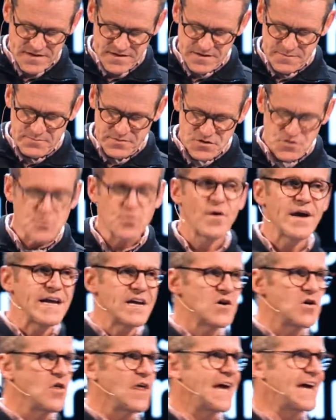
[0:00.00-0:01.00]
The
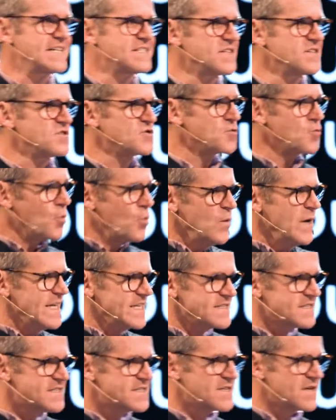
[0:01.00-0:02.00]
betrayal has a
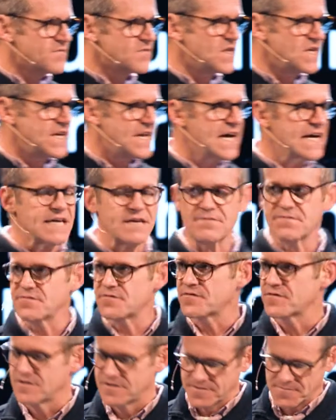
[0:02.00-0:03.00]
twist of the
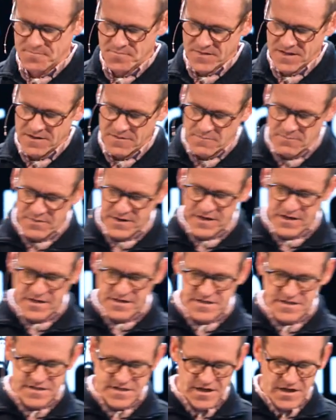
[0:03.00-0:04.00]
knife,
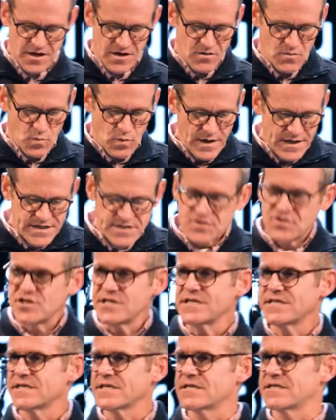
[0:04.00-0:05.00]
because what does
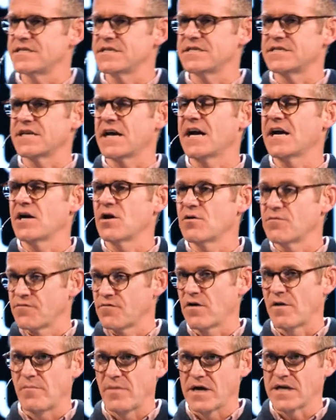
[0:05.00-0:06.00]
Jesus desire
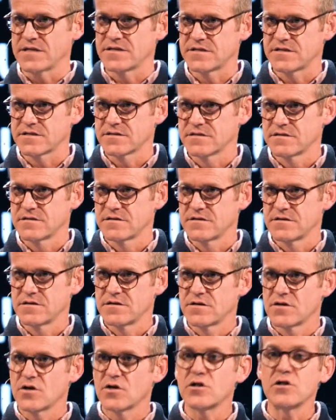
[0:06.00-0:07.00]
from us?
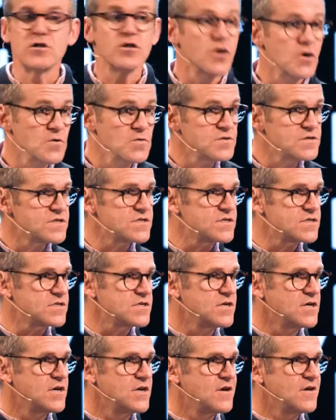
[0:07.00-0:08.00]
Close
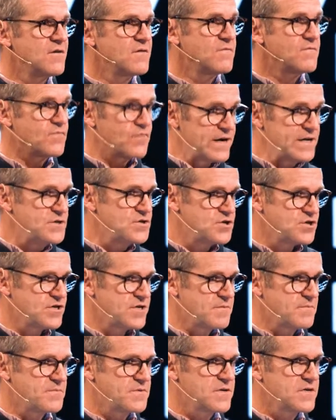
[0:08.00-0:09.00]

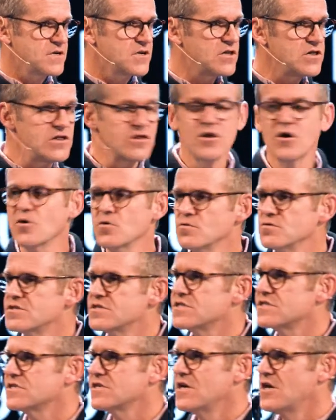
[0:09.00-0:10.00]
friendship,
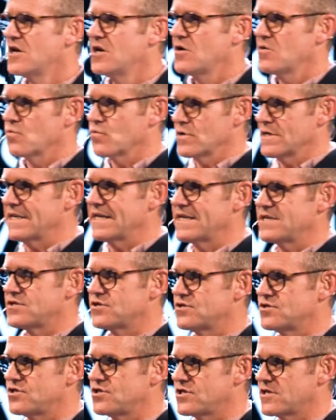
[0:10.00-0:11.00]
close
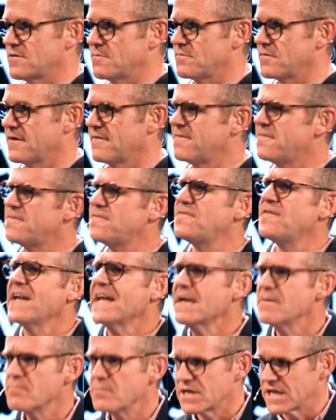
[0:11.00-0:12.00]
relationship,
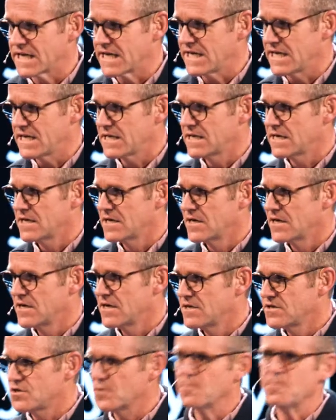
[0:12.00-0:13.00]
family,
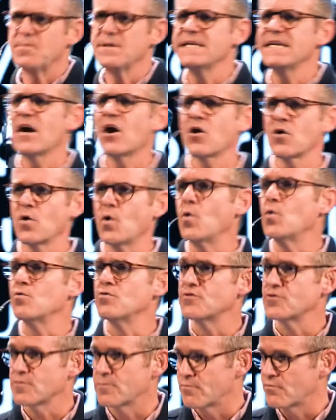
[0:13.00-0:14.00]
to be our
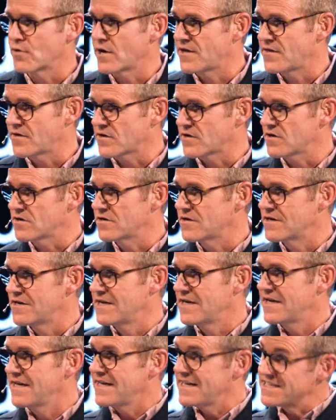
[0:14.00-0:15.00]
older brother.
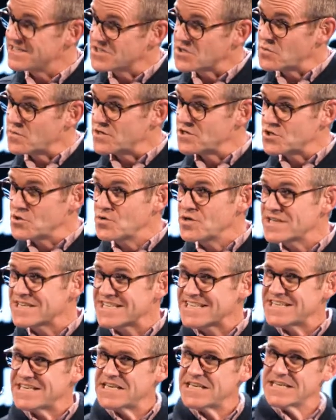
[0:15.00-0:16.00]
And so when
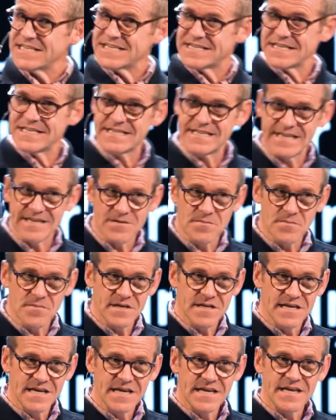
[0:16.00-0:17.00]
Judas kisses
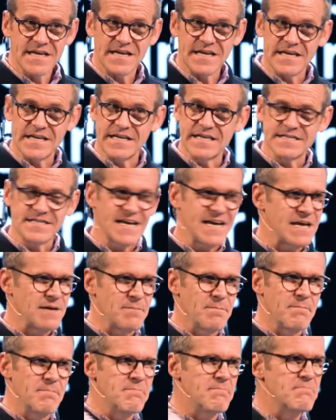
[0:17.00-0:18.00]
him, it is a
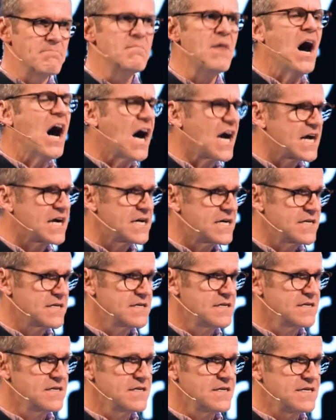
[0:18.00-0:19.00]
mock.
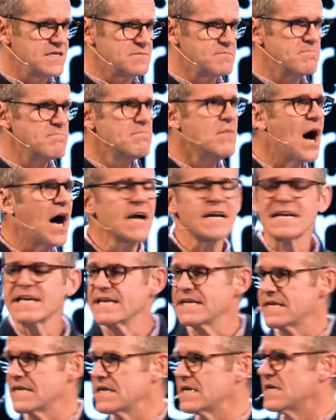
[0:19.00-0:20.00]
He's
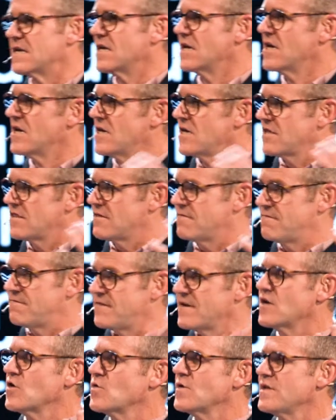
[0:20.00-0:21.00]
mocking the
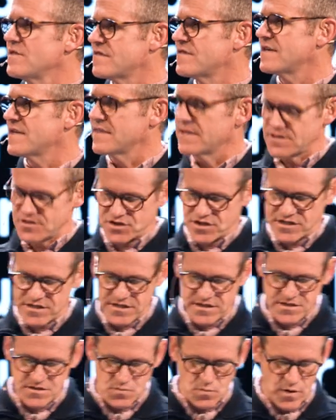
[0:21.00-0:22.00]
very thing that
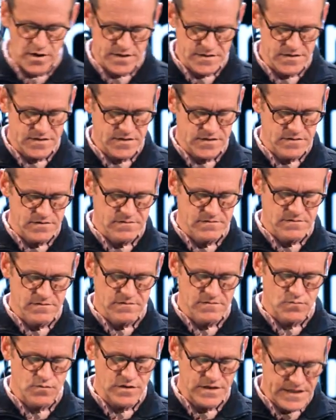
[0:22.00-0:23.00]
Jesus wants,
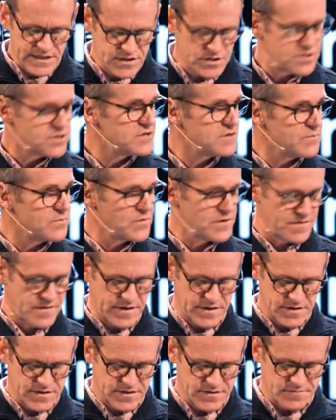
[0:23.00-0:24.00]
relationship with
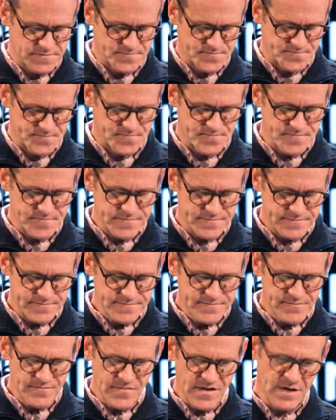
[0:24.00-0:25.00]
us.
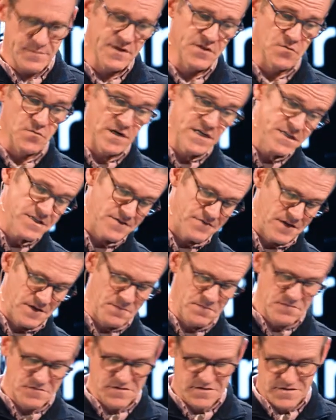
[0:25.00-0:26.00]
How about the rest of them?